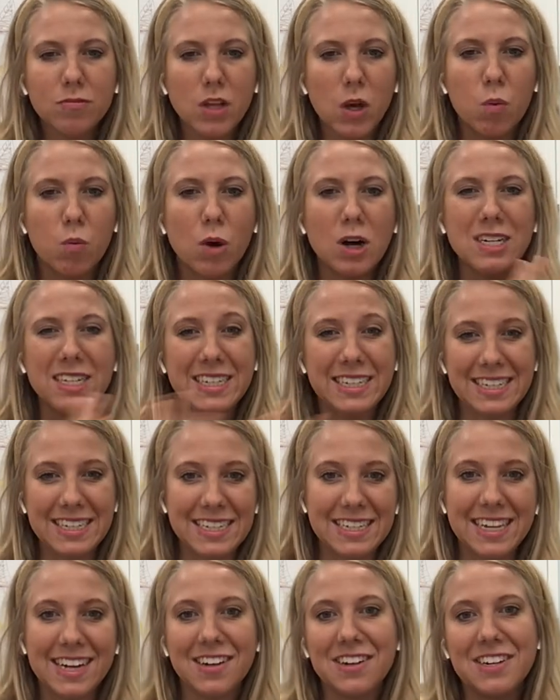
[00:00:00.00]
weren't
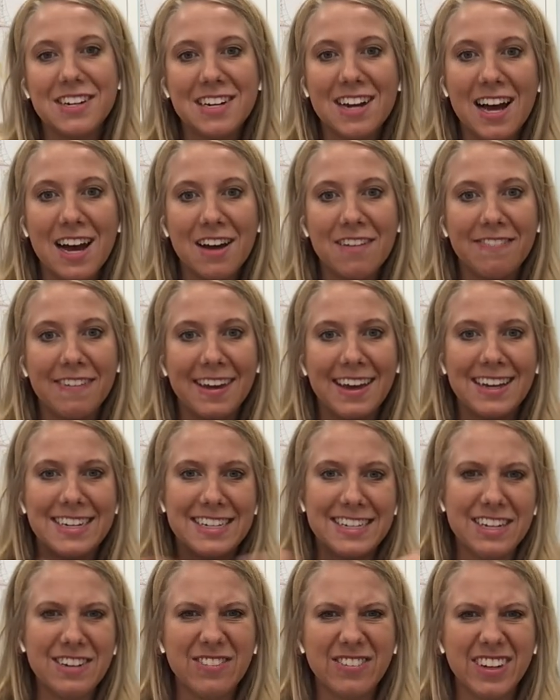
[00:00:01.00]
detailed enough and
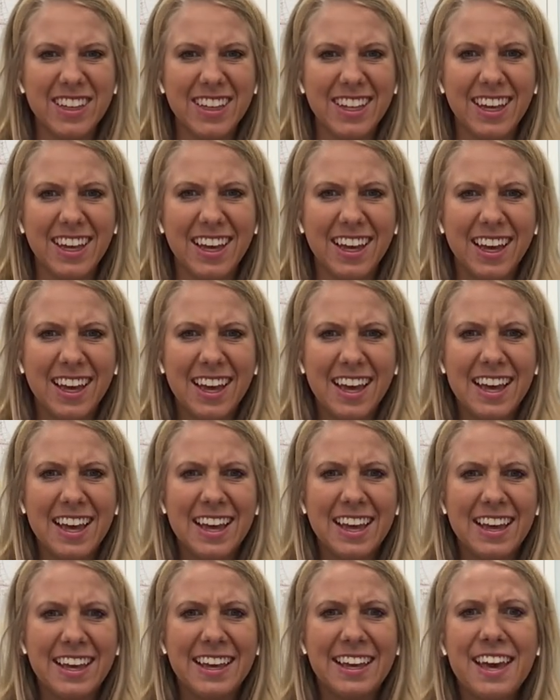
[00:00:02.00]
didn't really
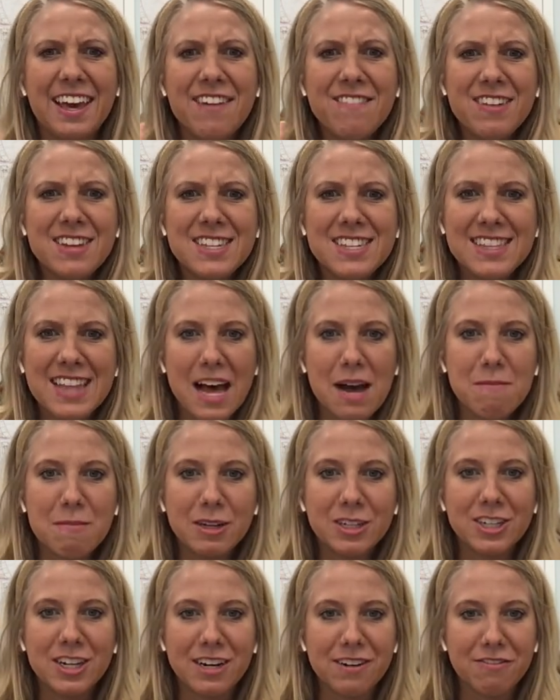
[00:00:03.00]
give us that
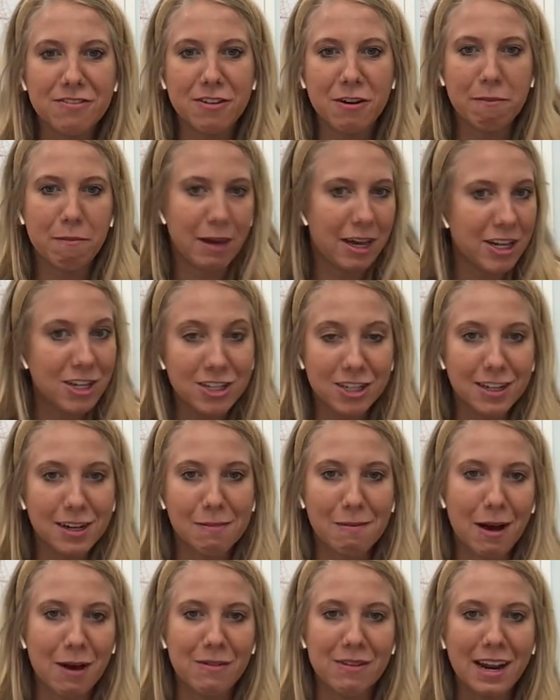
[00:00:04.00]
much information
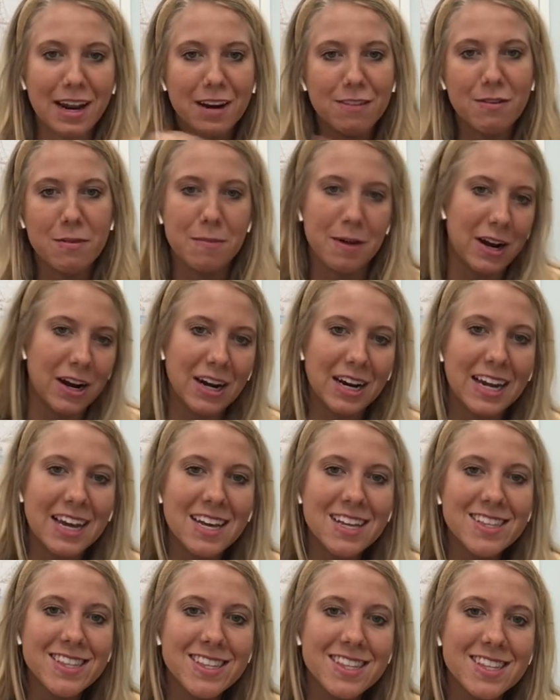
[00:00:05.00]
about Native
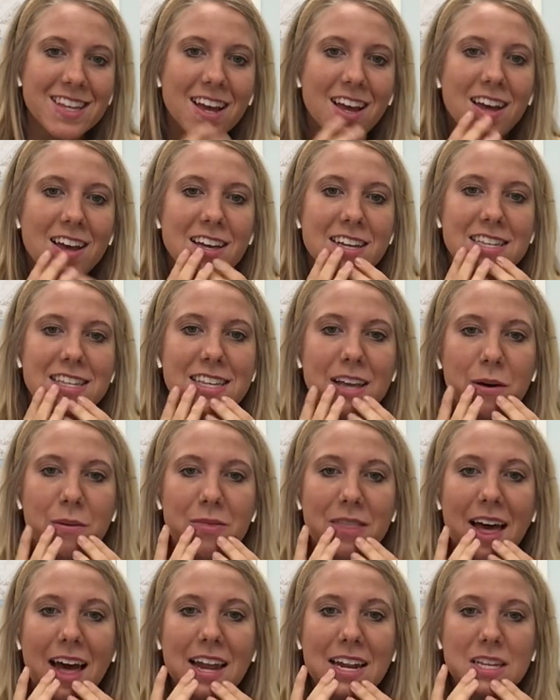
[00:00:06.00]
Americans. So
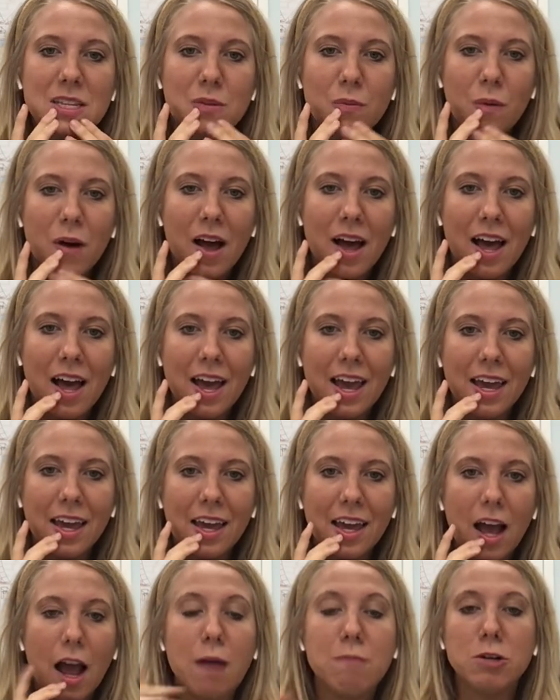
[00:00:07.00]
that is
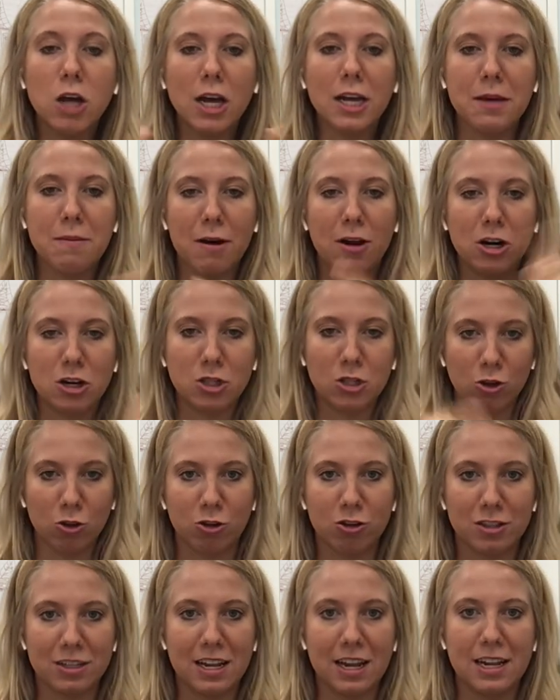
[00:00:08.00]
why, I'm talking about our
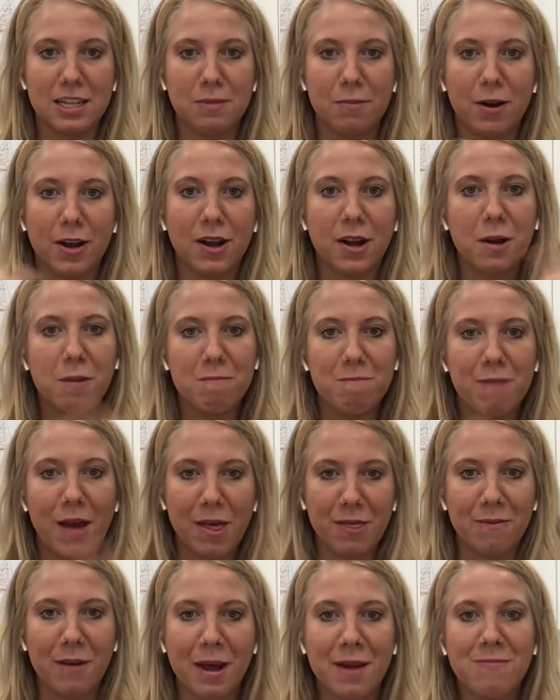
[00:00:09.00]
social studies book,
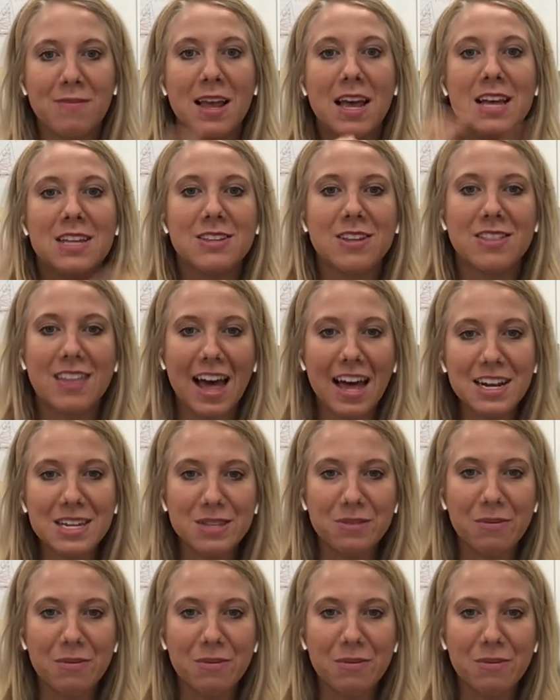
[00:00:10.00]
by the way. So that is